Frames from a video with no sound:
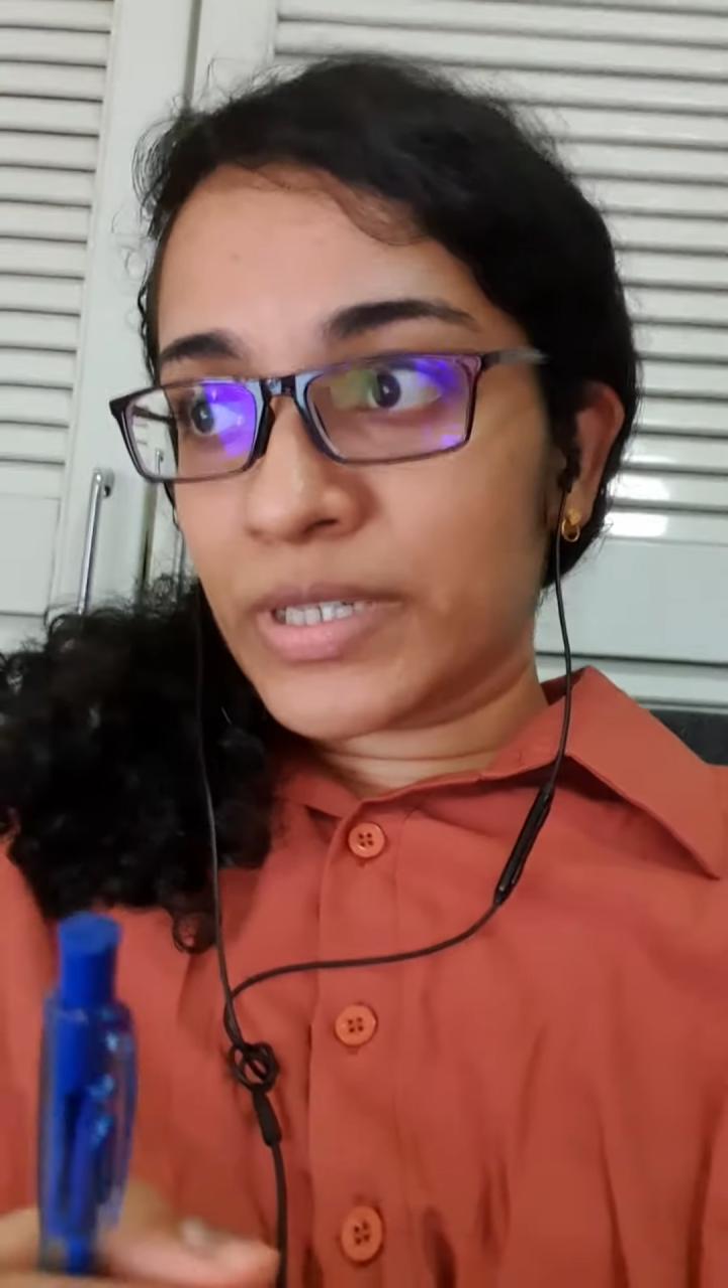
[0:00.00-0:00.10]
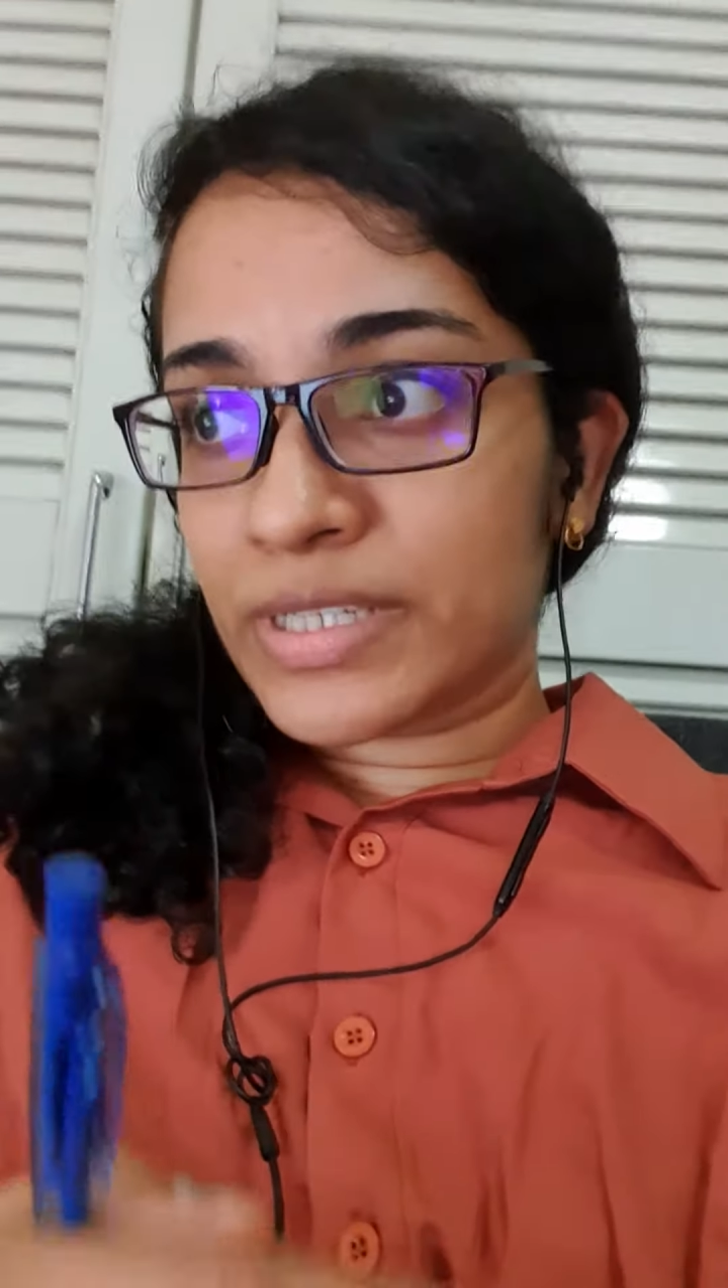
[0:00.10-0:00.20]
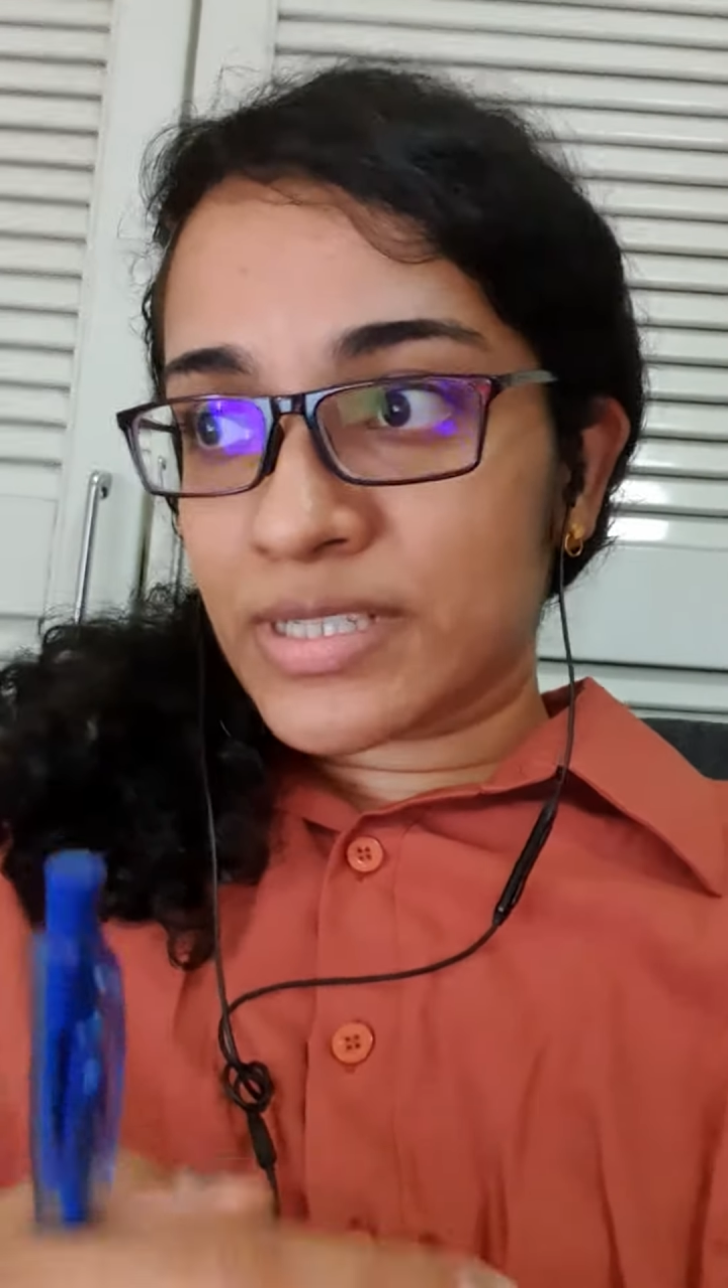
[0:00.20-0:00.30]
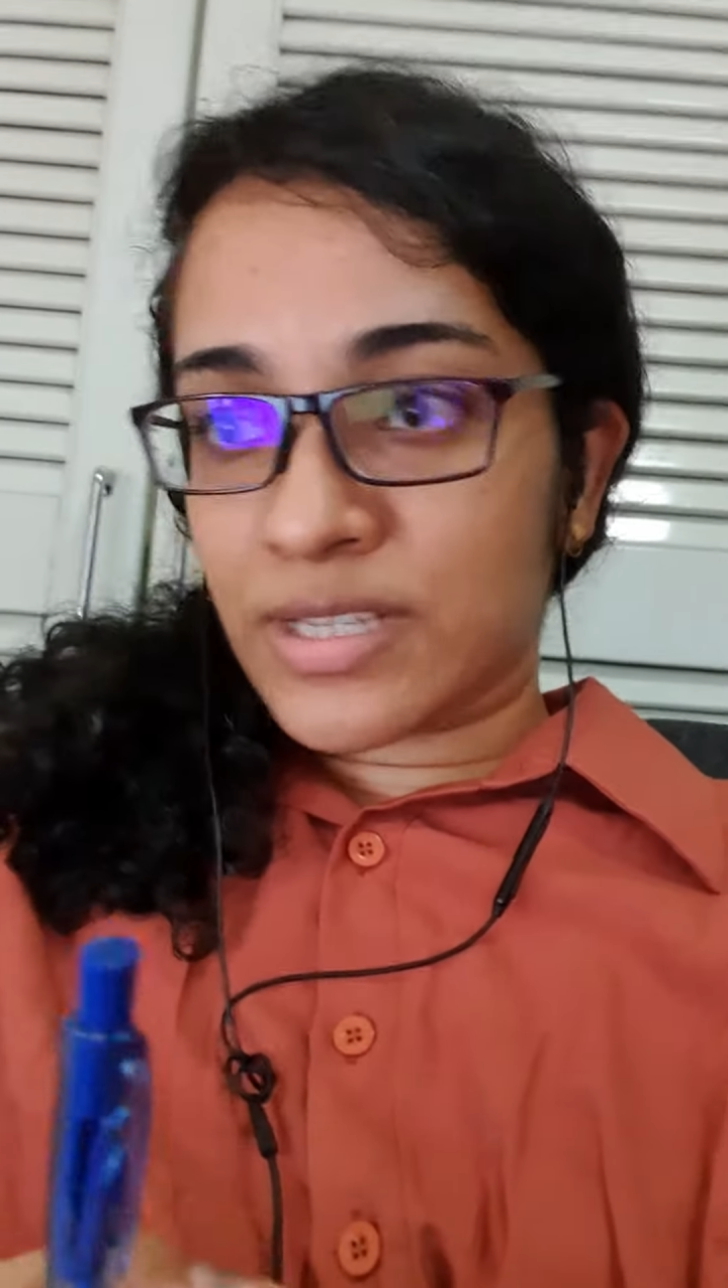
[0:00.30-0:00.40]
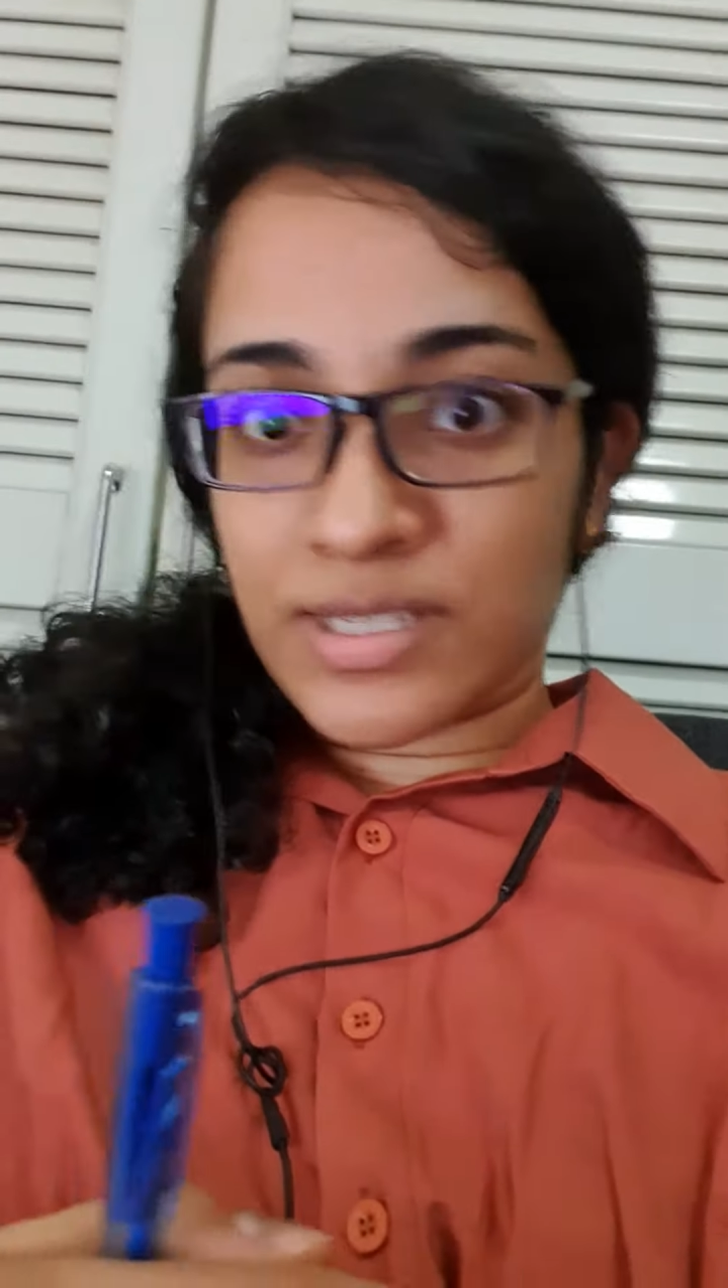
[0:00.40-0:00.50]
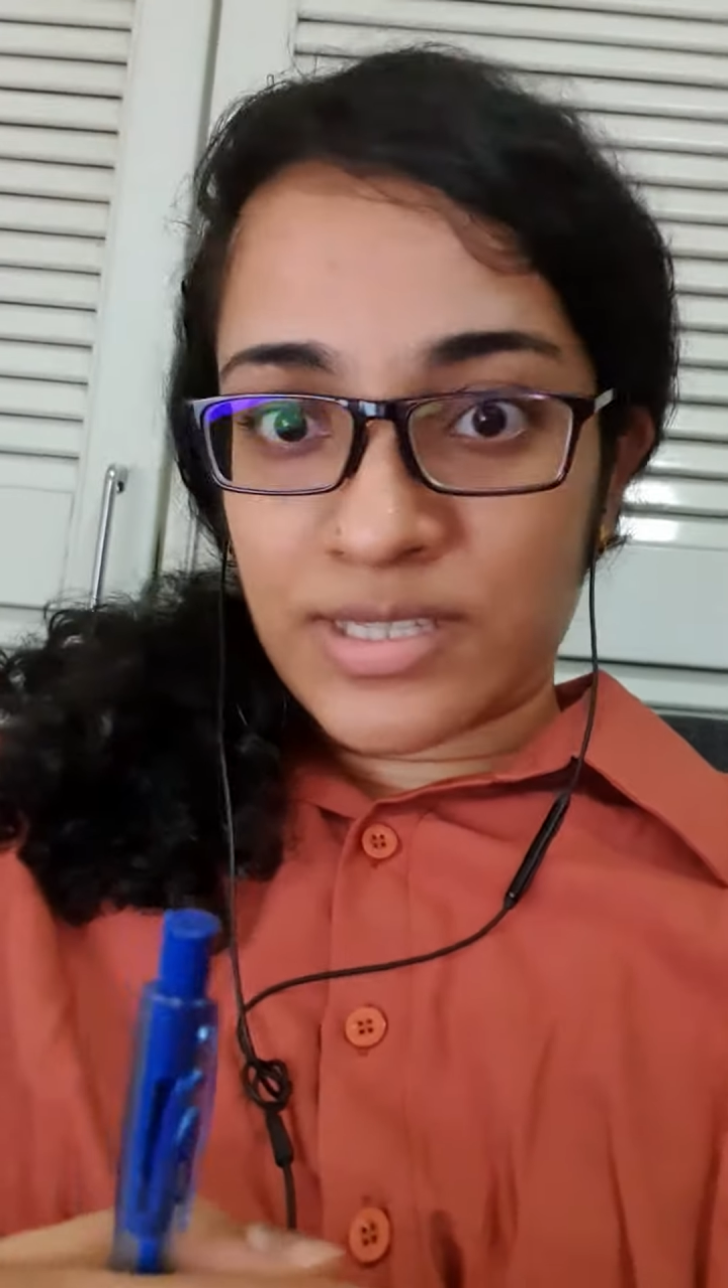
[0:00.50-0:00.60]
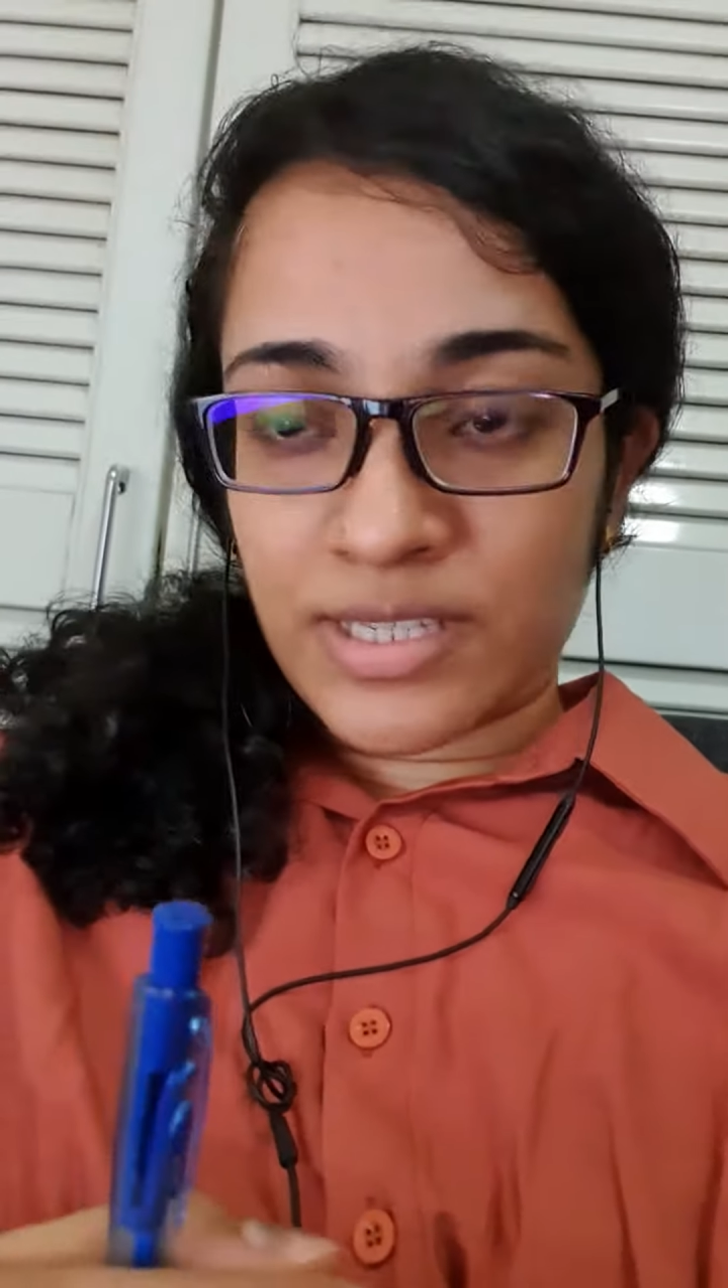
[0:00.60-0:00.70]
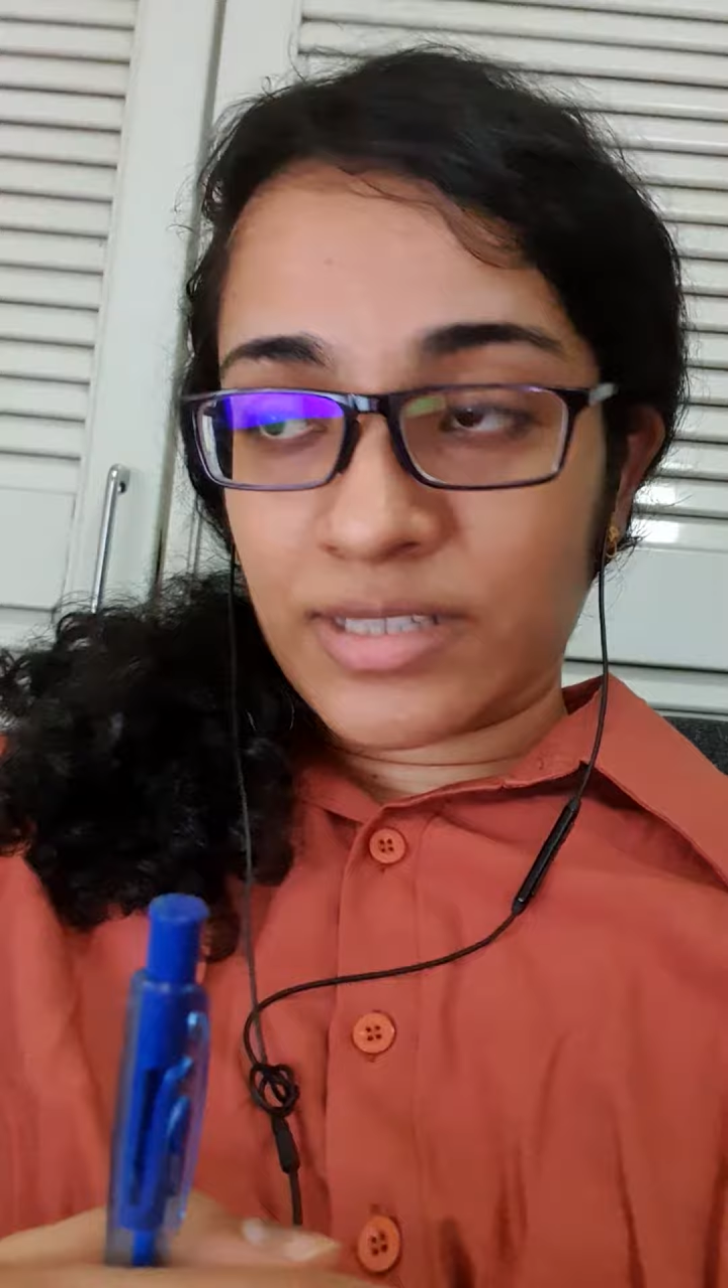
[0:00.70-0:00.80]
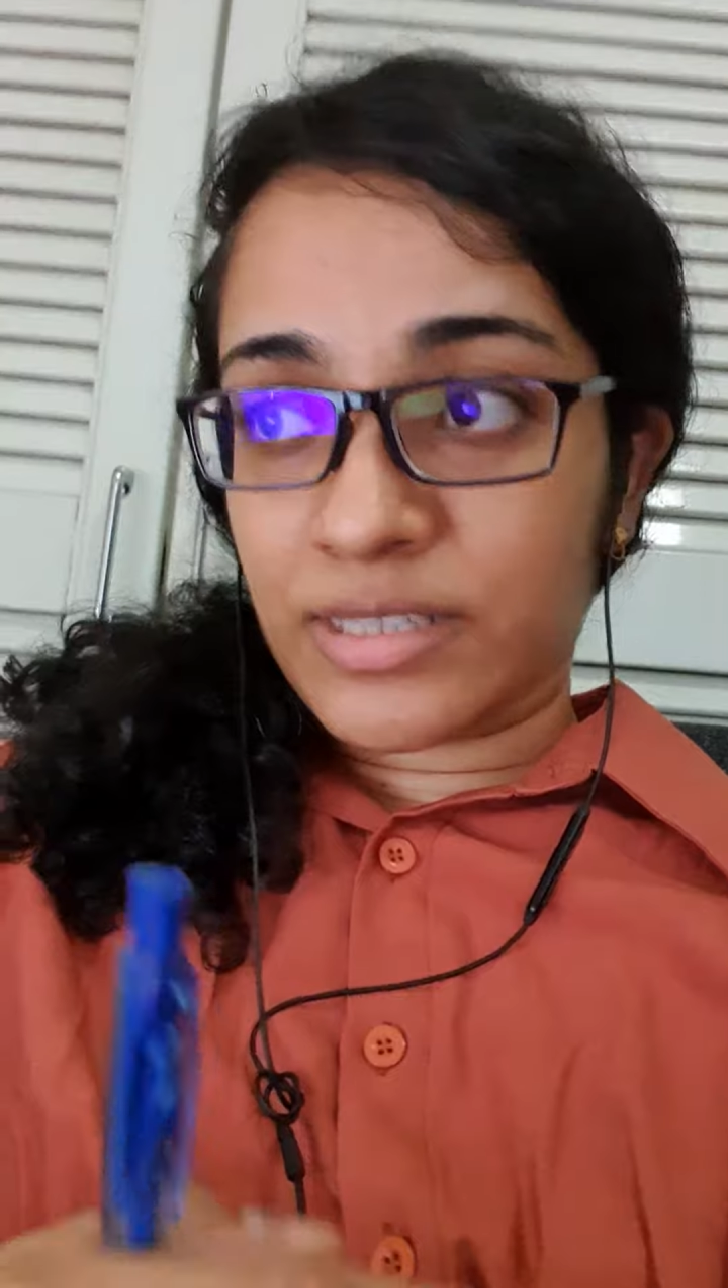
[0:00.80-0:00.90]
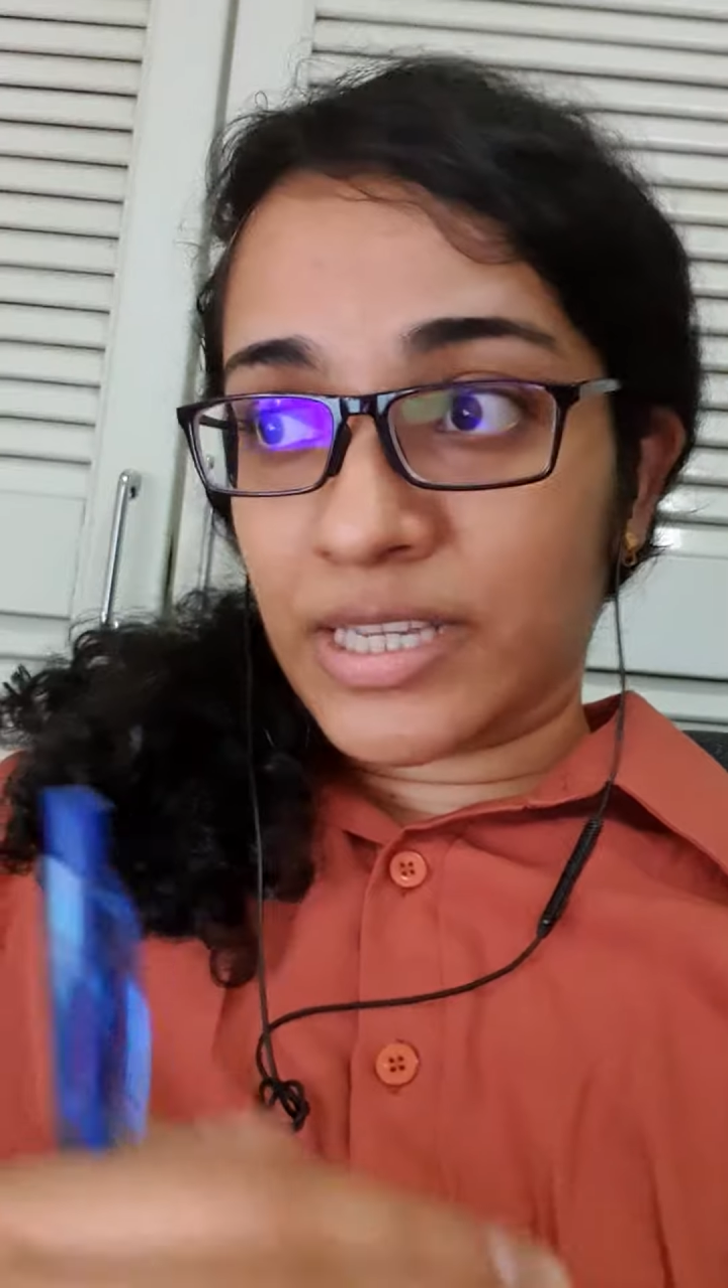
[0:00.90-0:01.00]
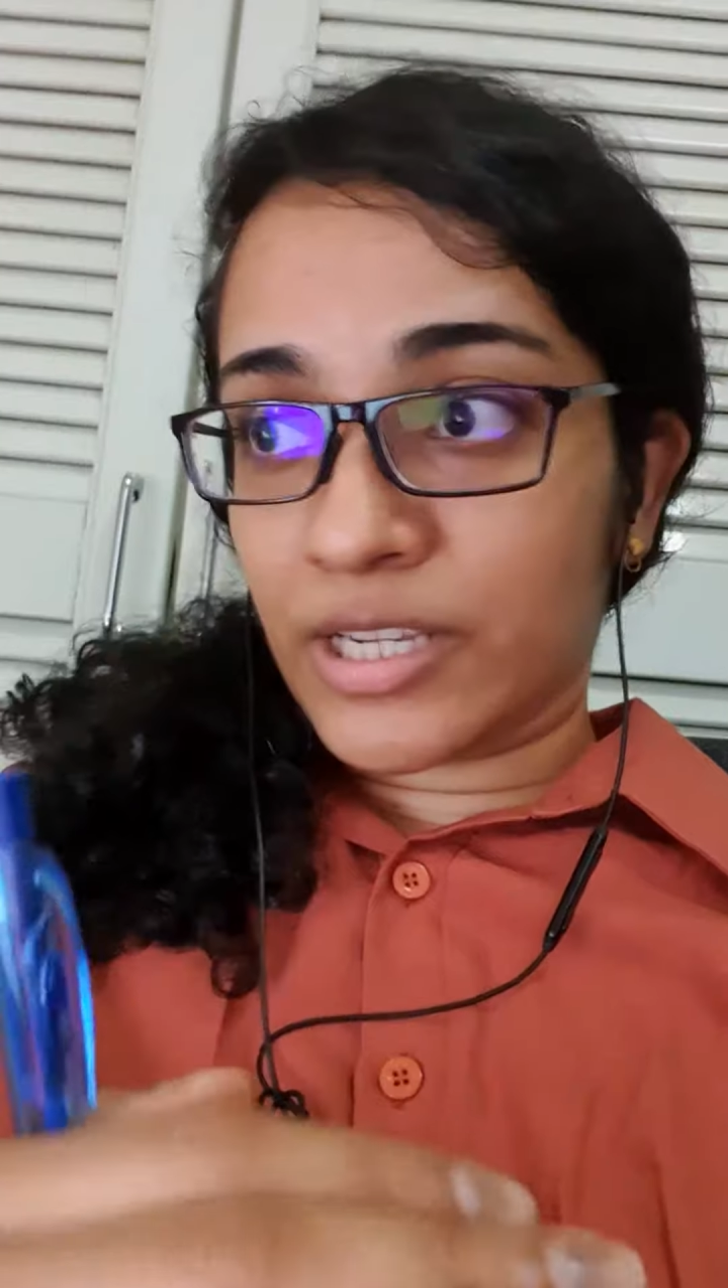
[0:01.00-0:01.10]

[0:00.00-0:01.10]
discussing the